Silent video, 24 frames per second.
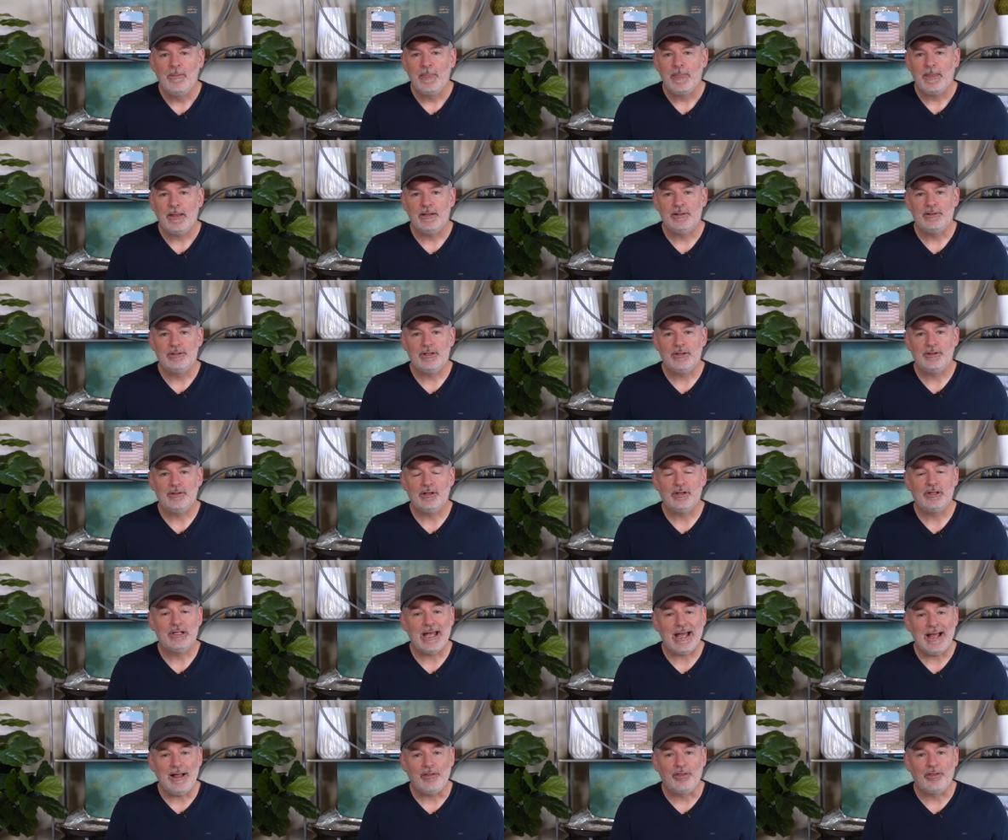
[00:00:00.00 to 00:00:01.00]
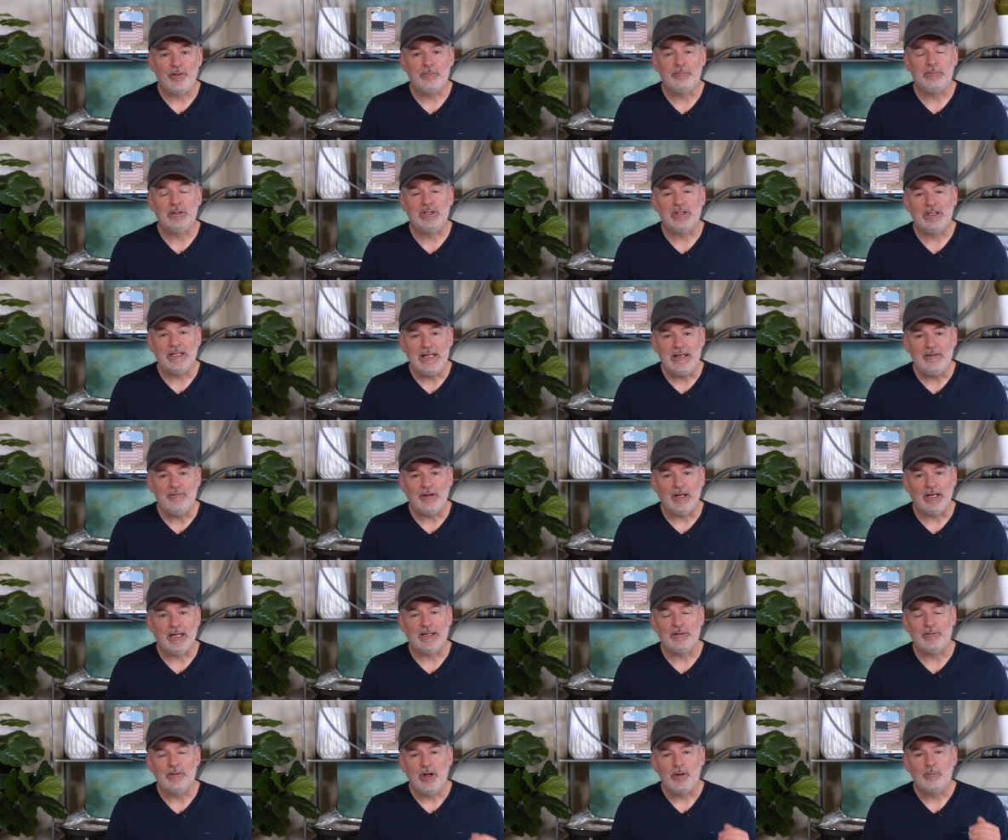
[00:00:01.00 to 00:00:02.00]
uh, to their death believing
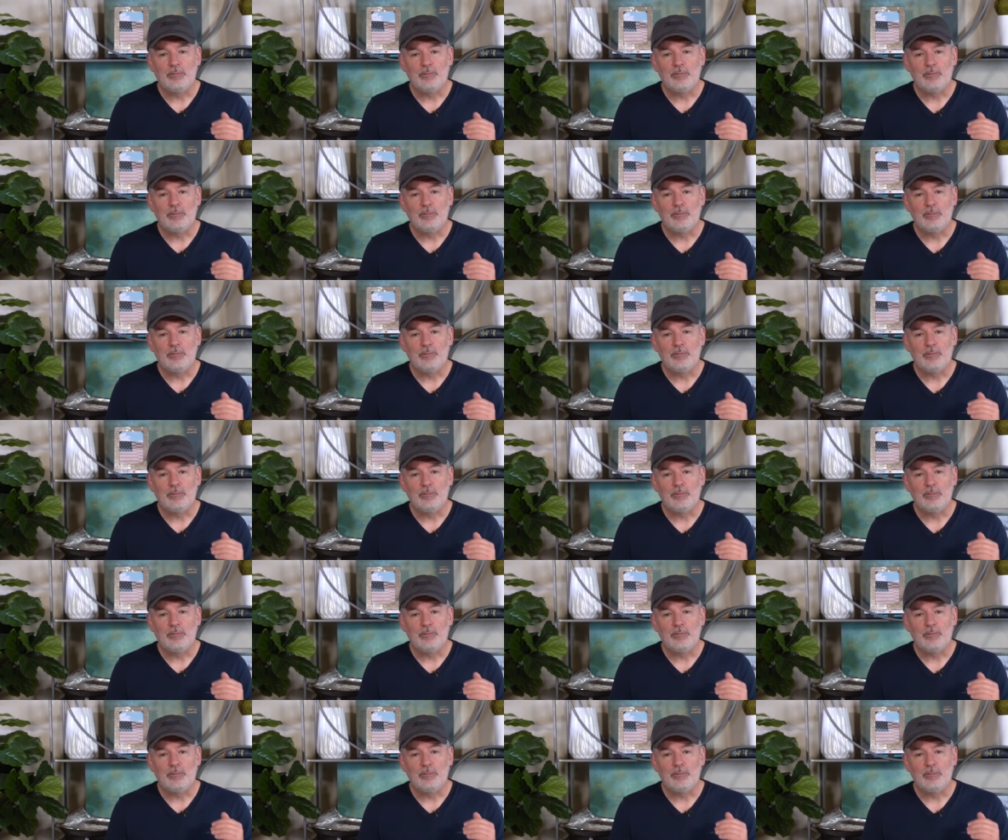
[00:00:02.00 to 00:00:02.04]
and